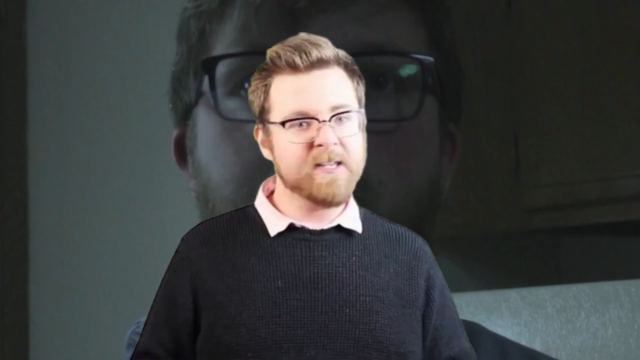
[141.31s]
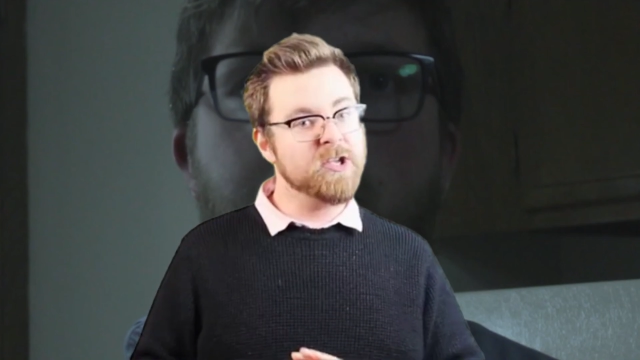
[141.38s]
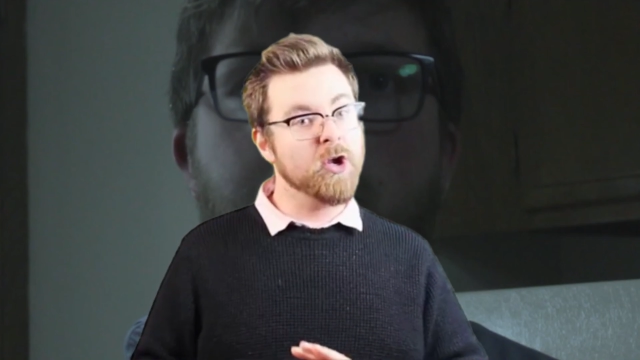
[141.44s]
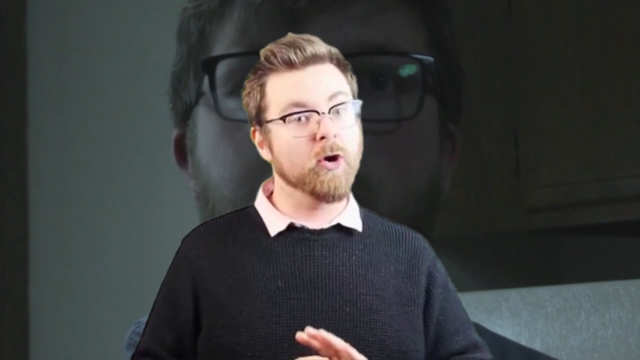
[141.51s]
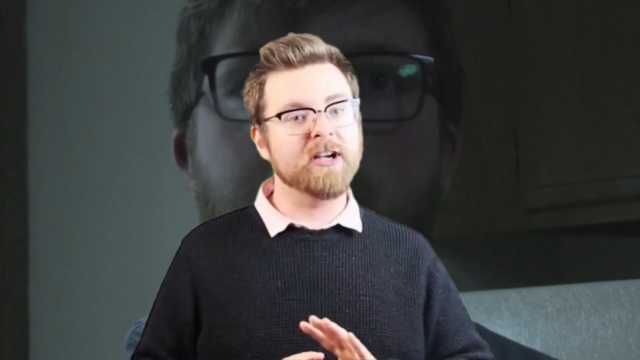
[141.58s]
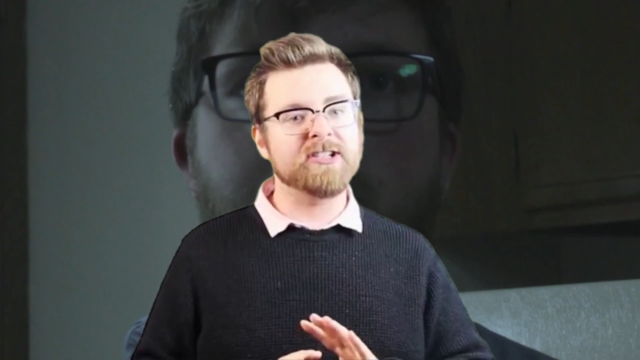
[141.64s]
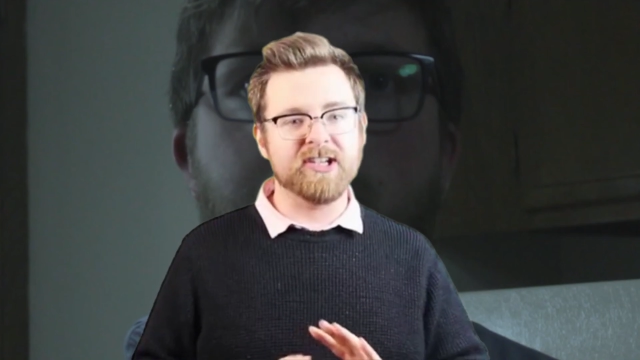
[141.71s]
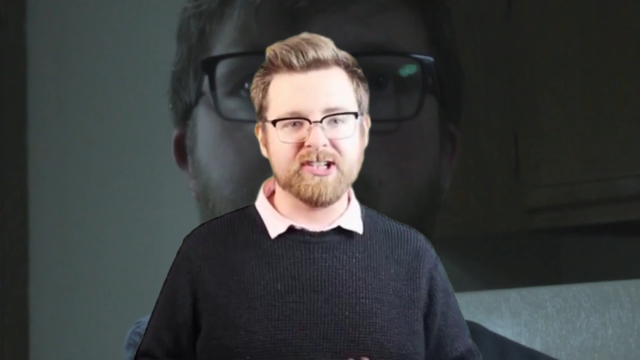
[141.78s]

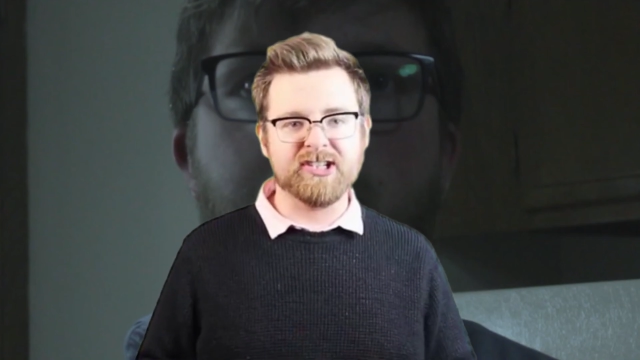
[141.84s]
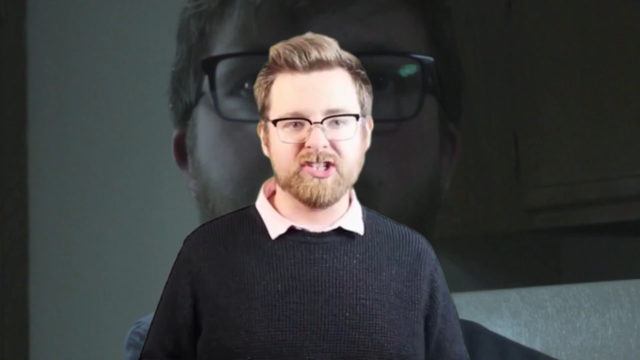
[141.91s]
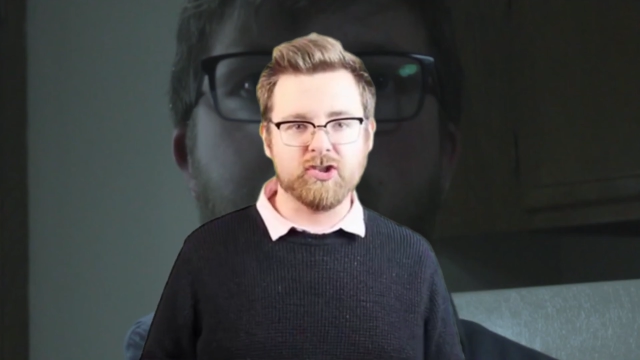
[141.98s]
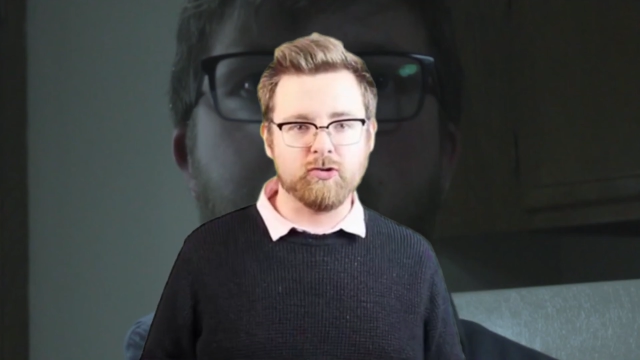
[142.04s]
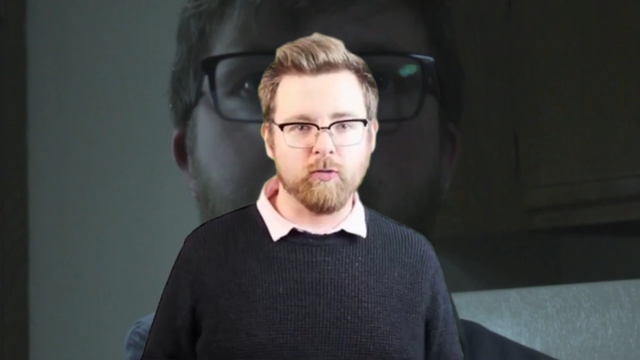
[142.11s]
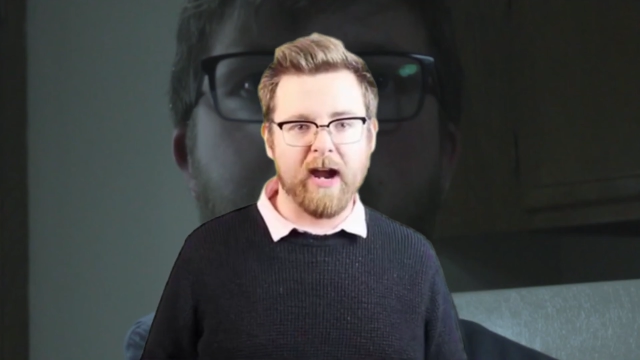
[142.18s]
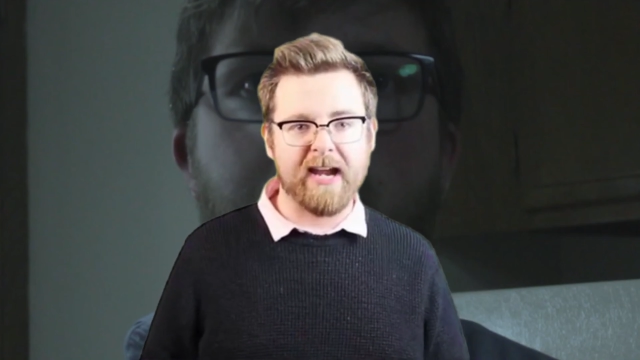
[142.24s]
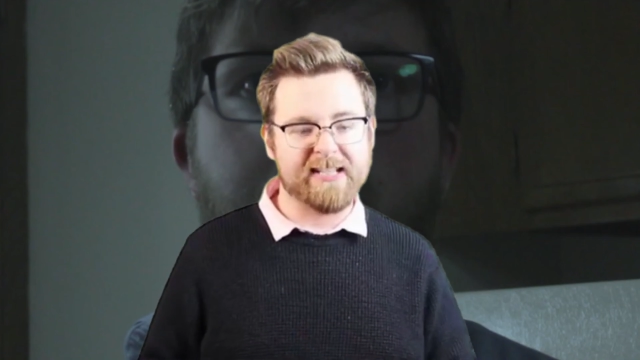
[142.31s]
You're a
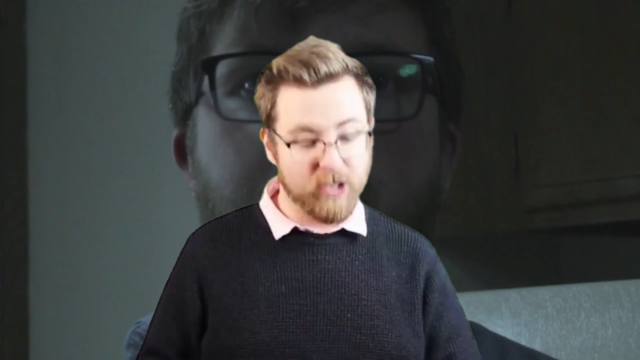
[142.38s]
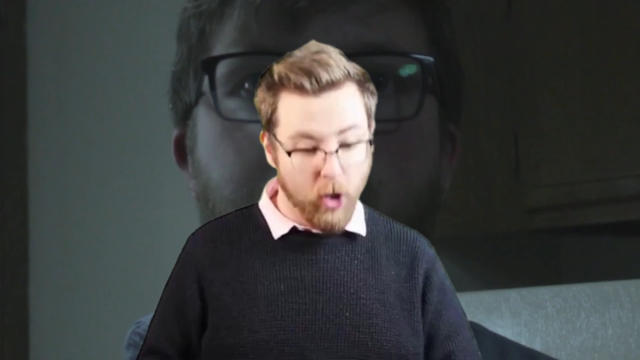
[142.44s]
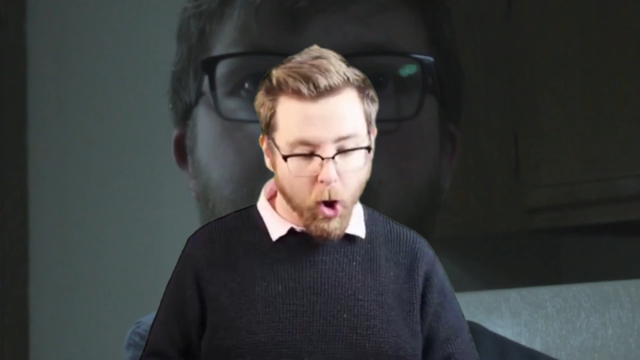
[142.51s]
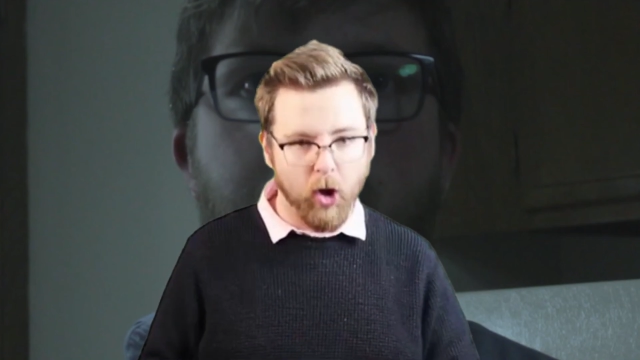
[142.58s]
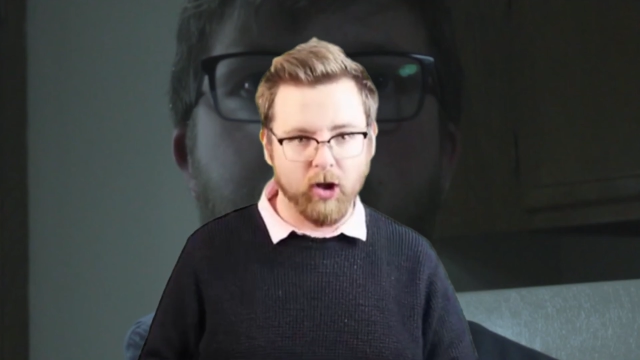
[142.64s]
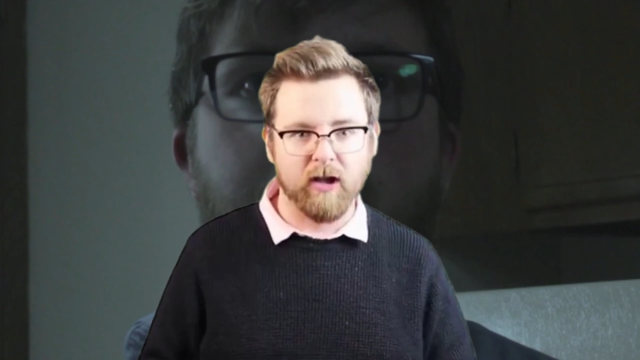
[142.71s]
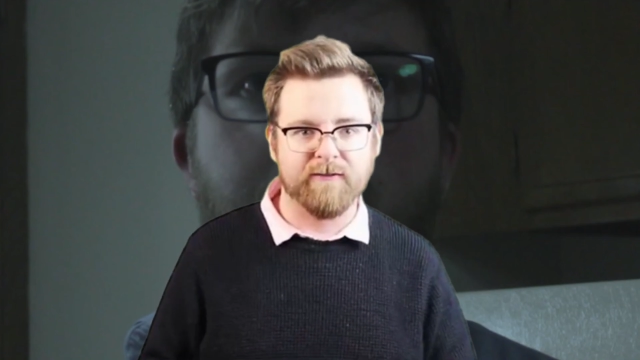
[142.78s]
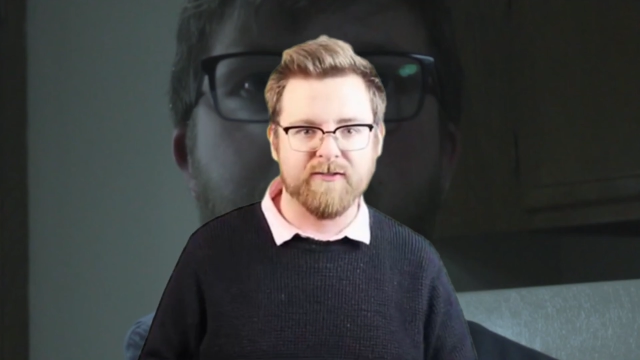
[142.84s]
disgrace,
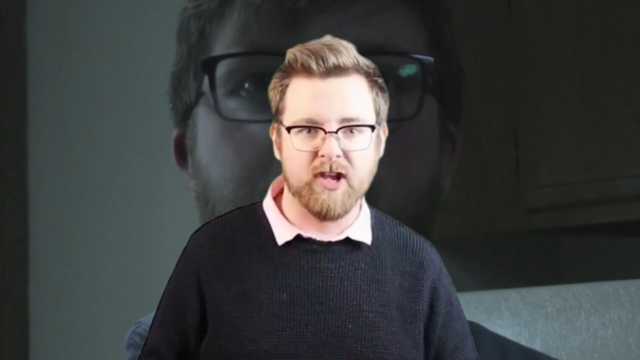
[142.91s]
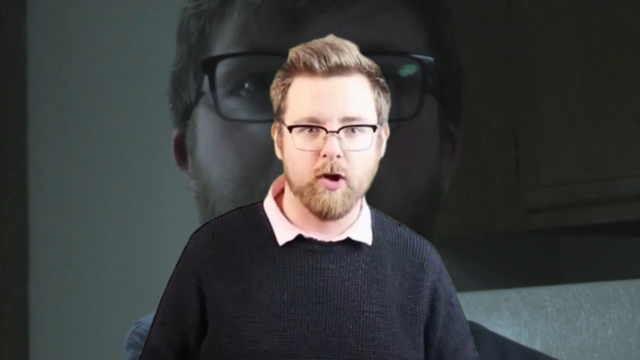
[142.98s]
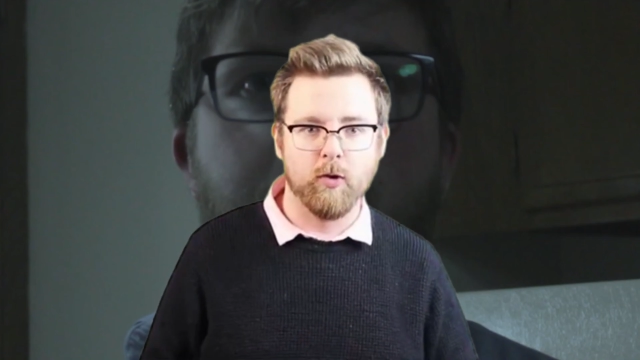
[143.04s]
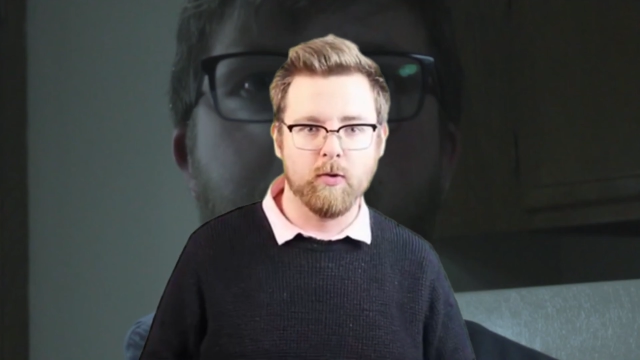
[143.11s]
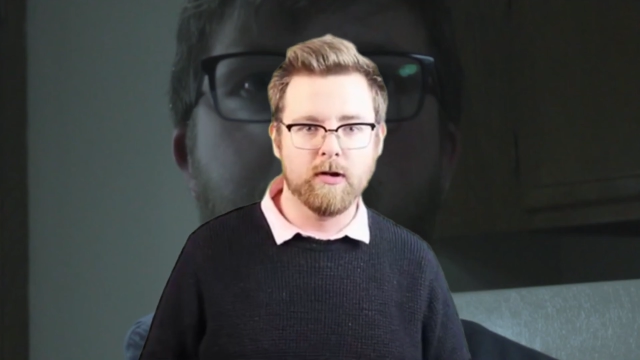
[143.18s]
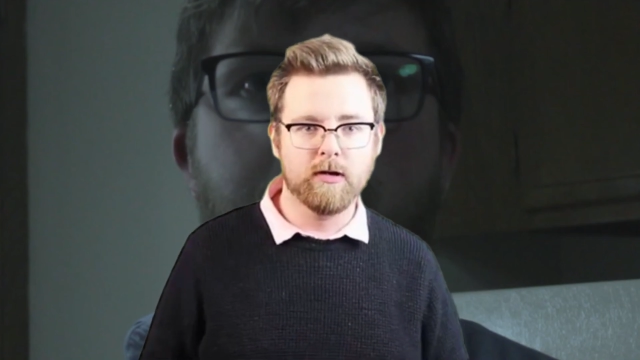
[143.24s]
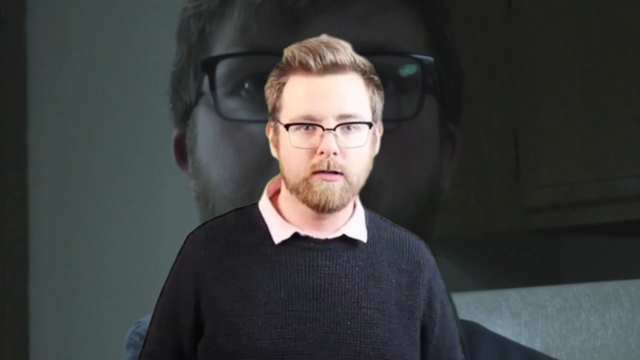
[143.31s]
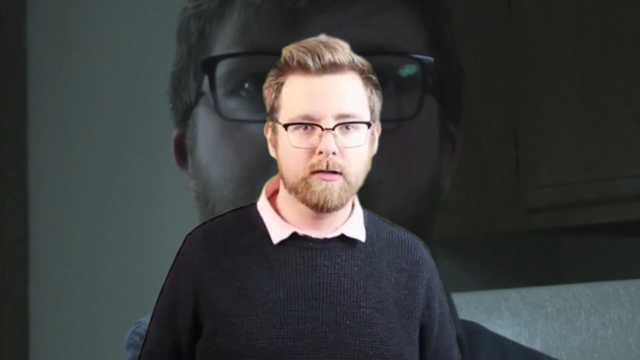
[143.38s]
all of you!